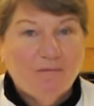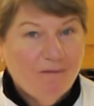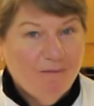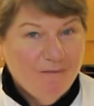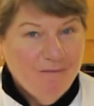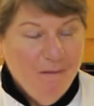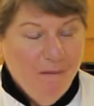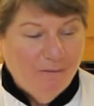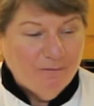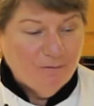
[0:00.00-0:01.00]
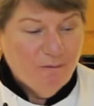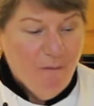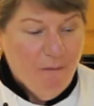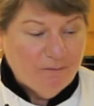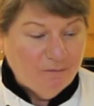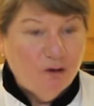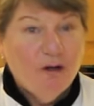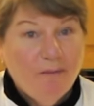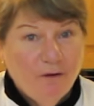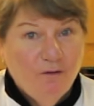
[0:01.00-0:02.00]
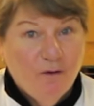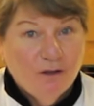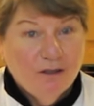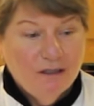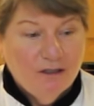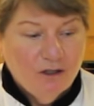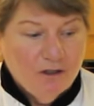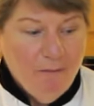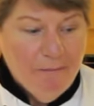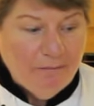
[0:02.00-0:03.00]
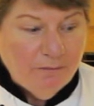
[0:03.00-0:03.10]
Drop the... Drop the fork, delicious.